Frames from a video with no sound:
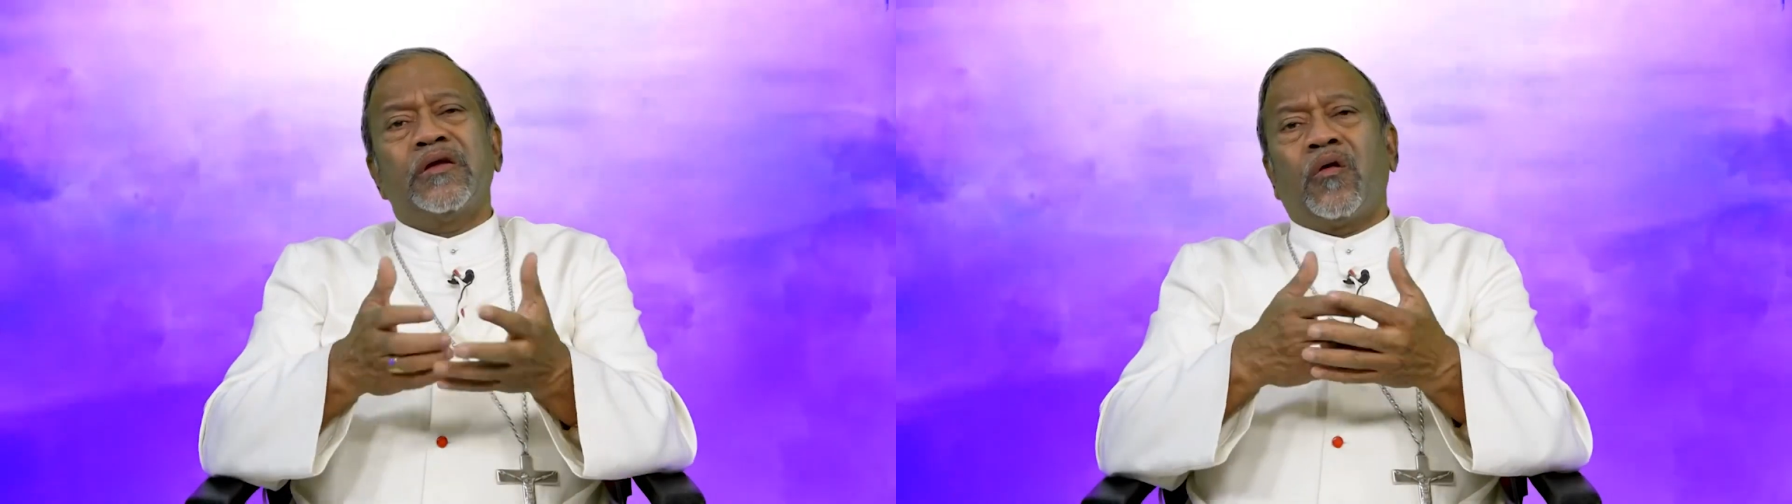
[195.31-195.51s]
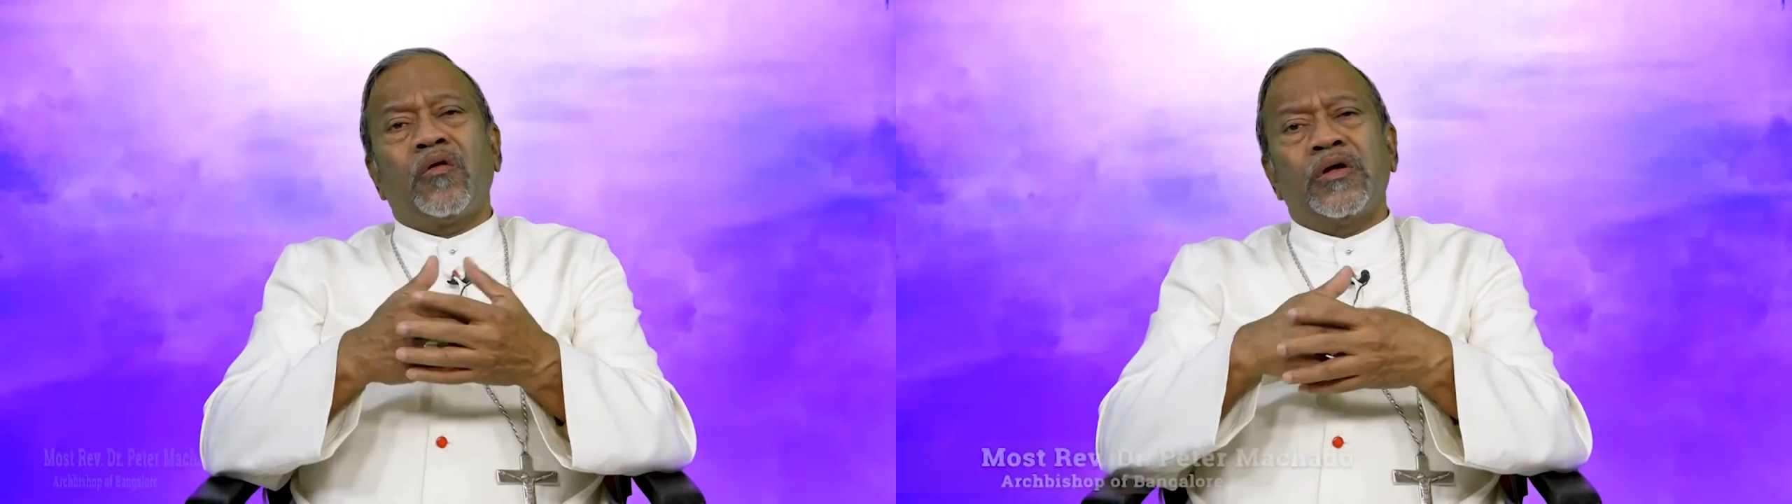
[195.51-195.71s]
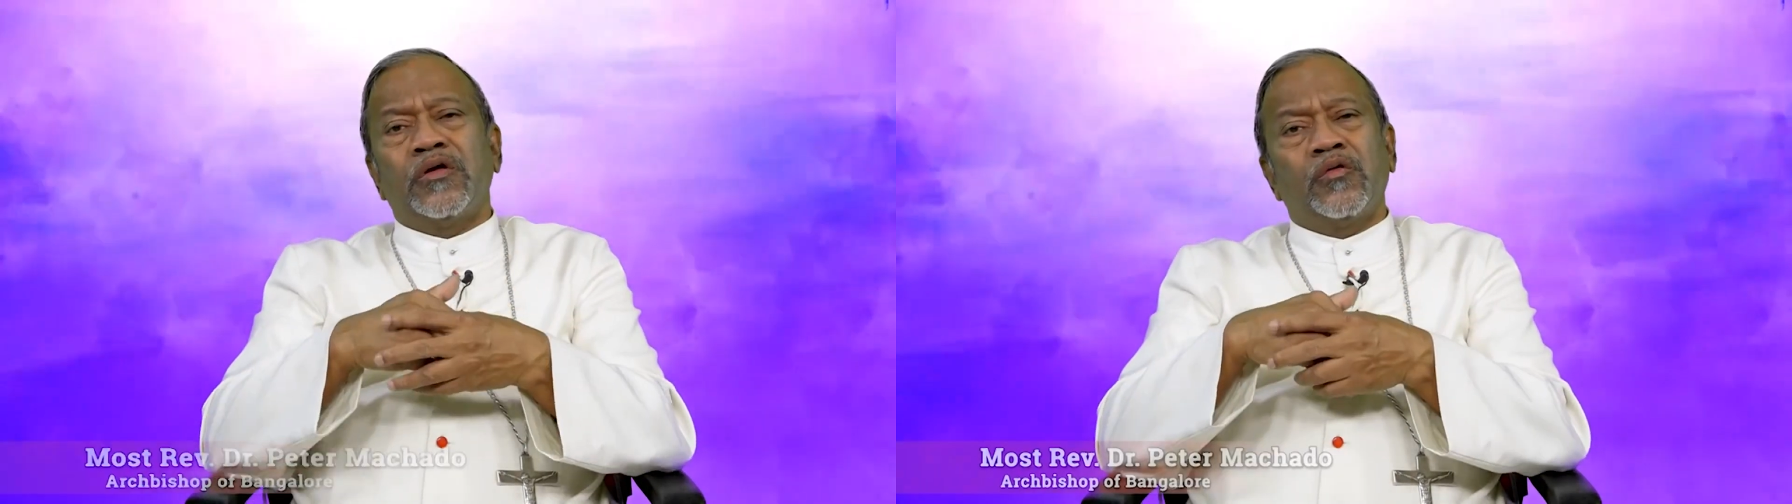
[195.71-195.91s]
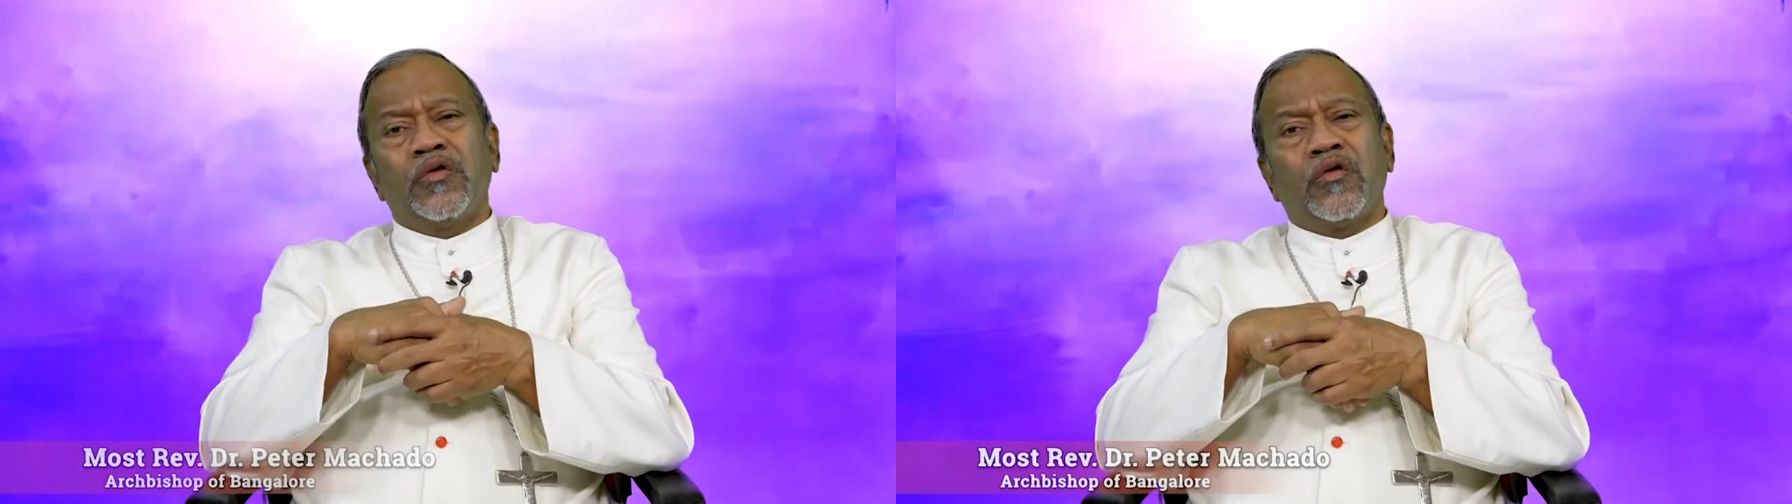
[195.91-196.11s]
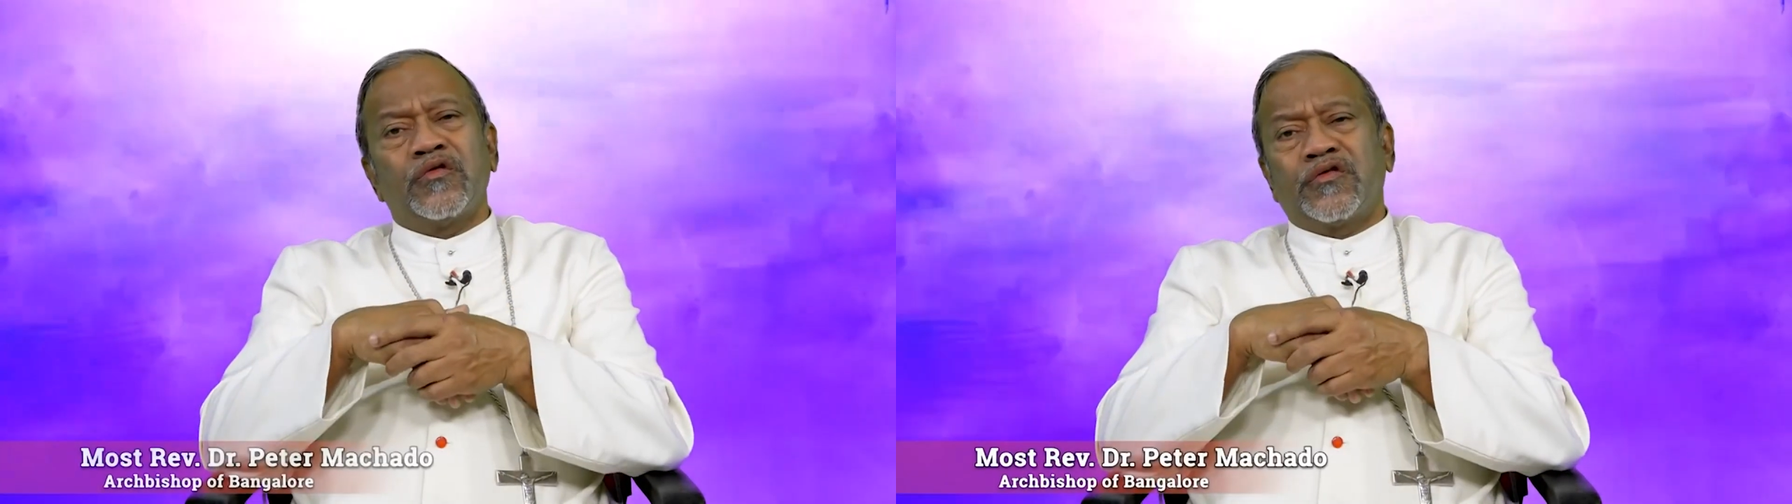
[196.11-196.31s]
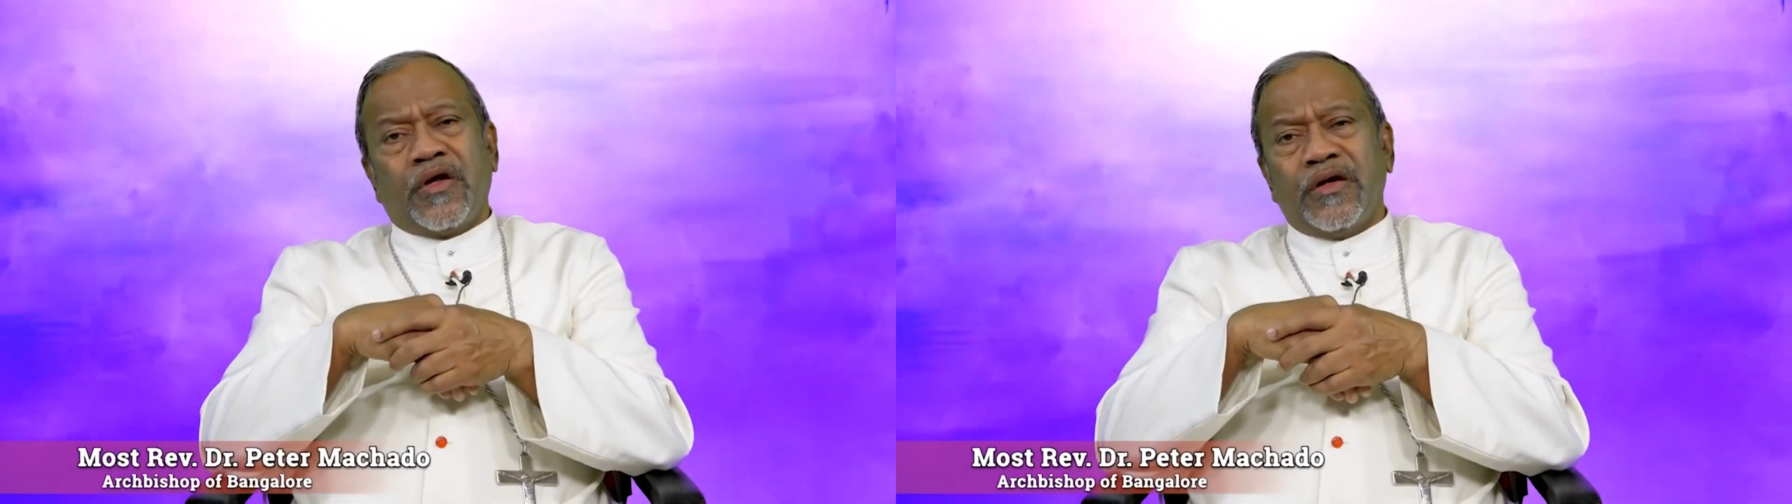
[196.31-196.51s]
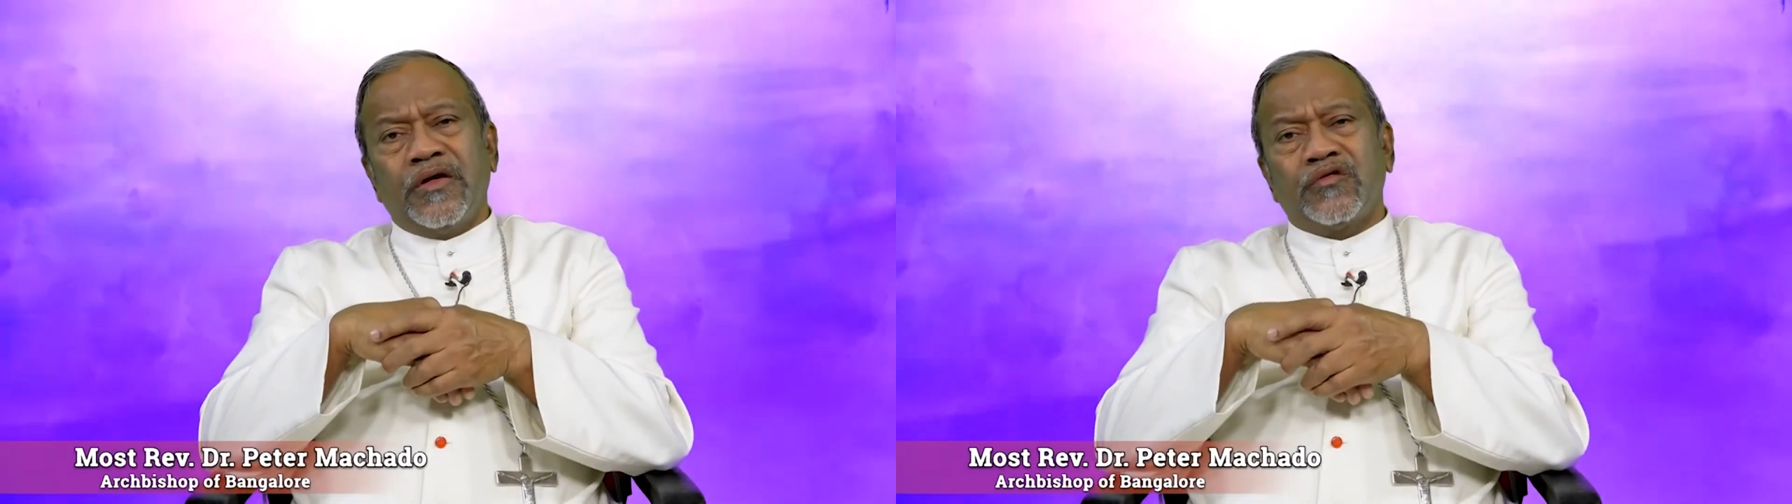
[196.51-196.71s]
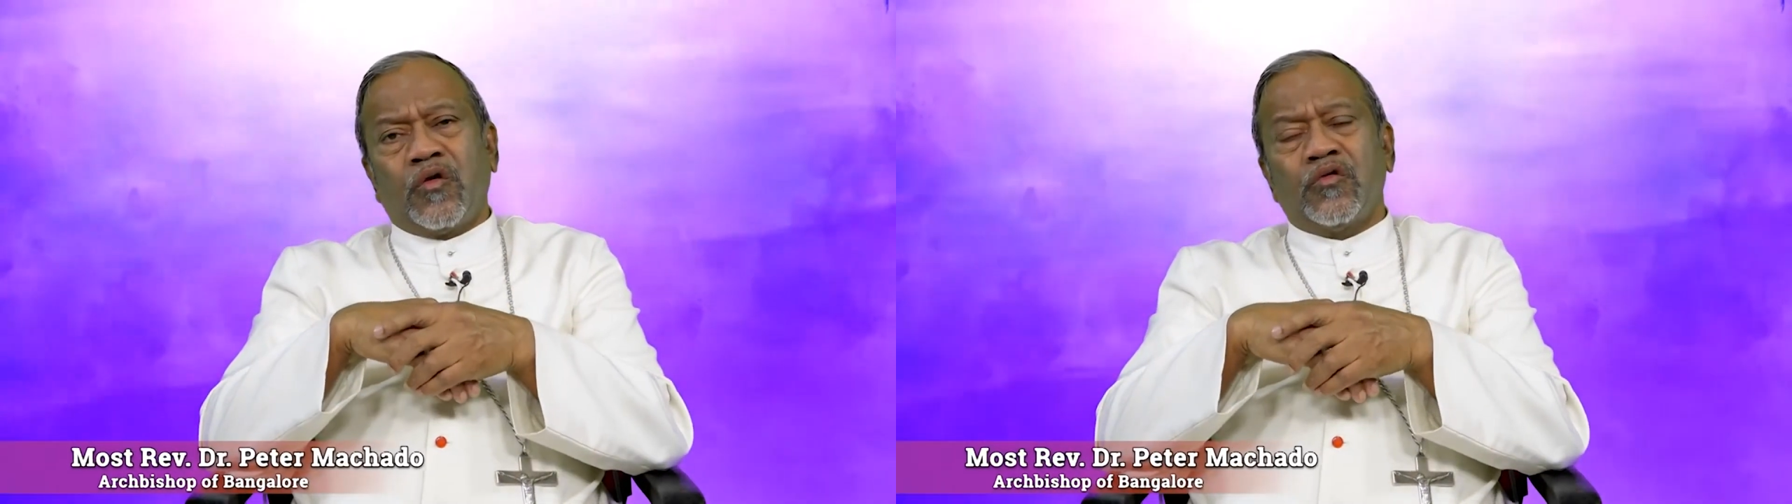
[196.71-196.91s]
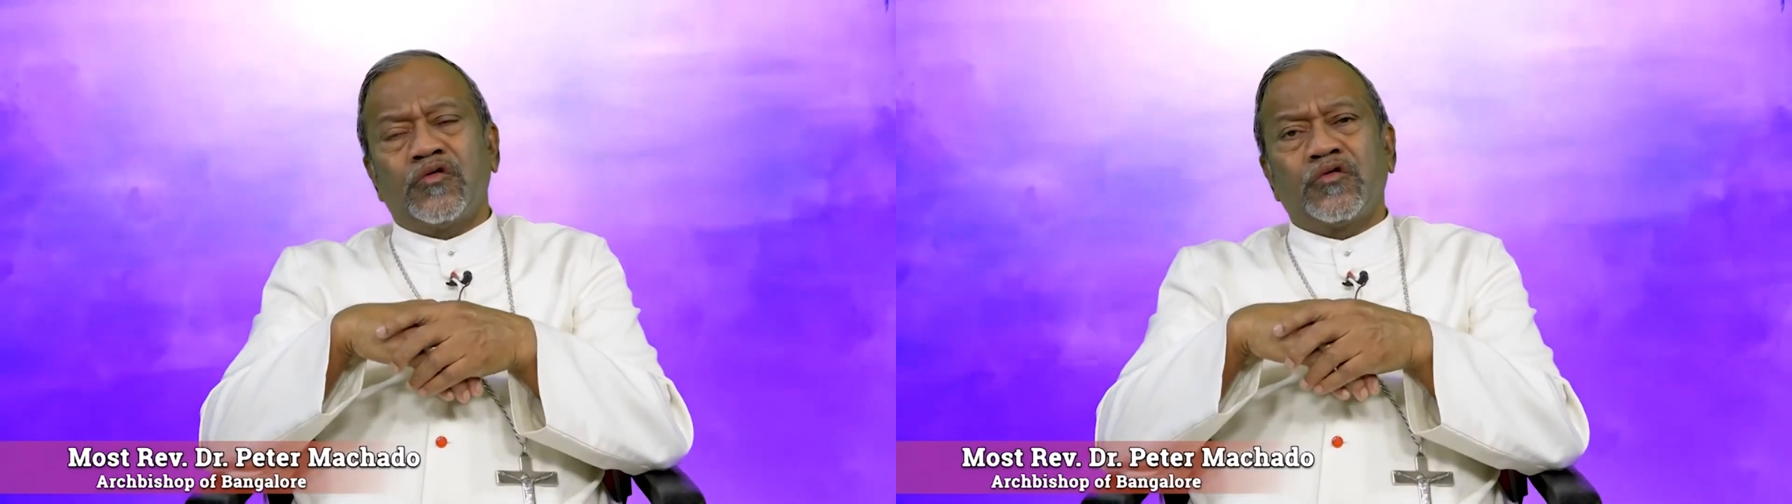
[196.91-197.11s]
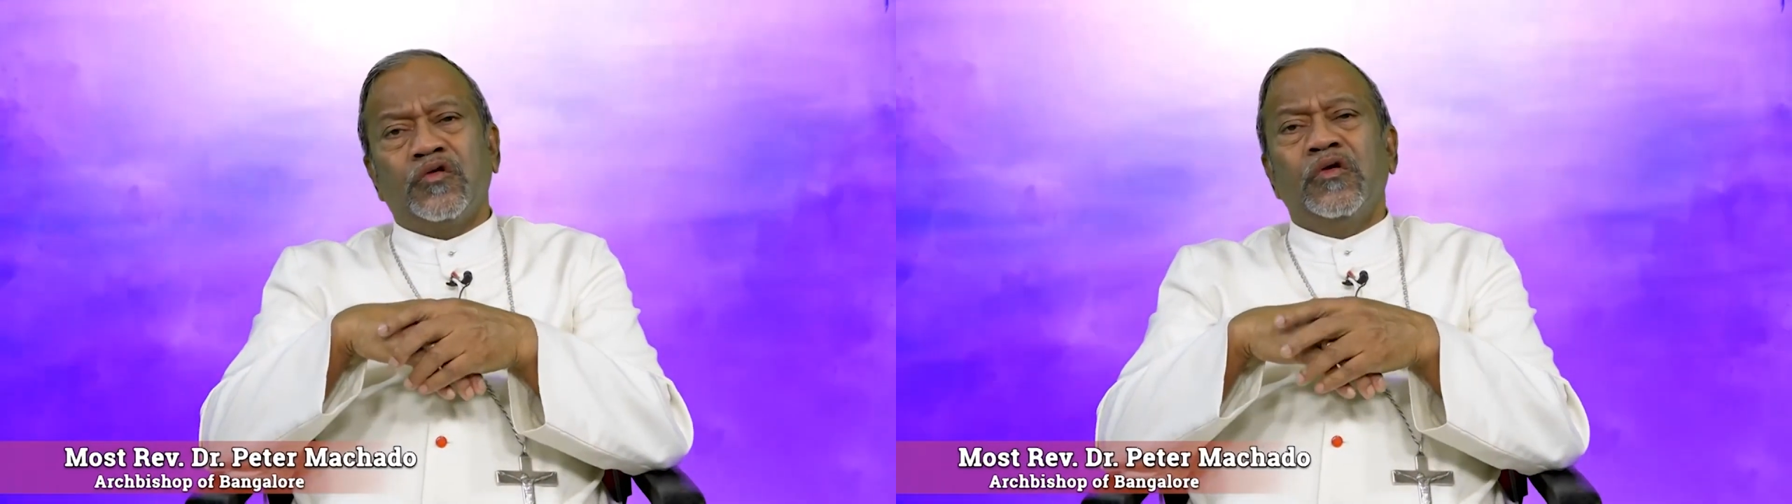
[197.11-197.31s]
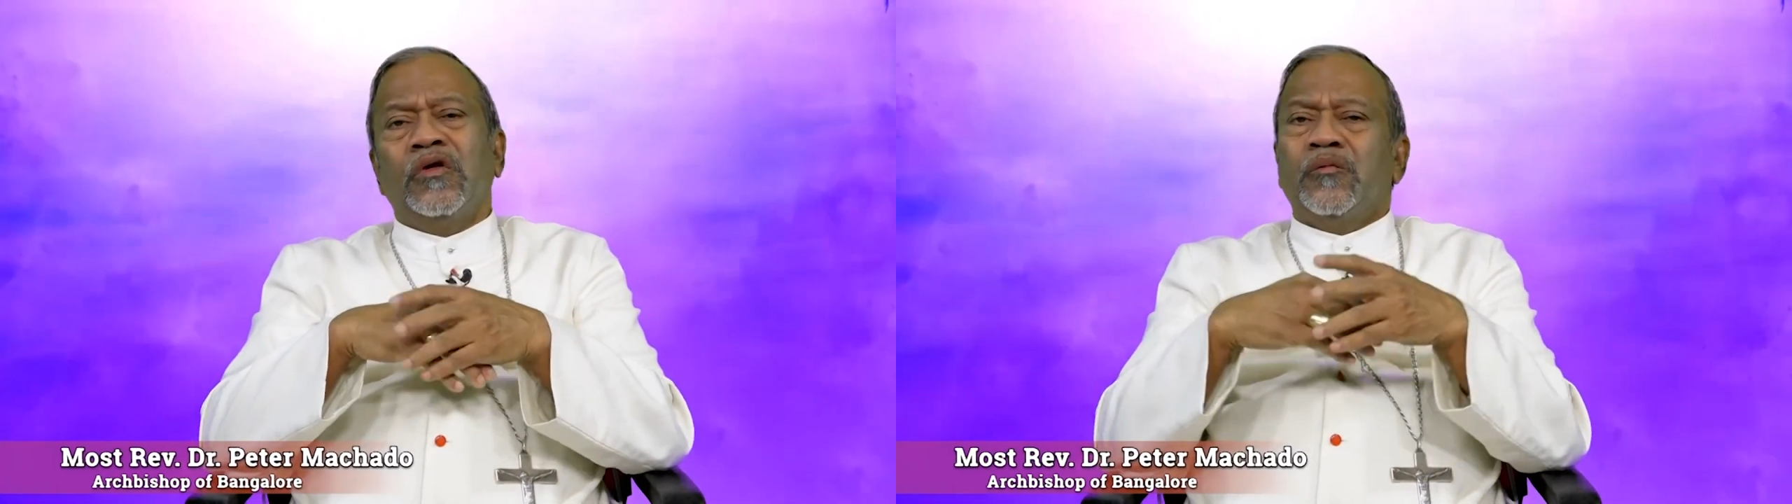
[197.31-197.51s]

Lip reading: wrong in doing on Sundays also,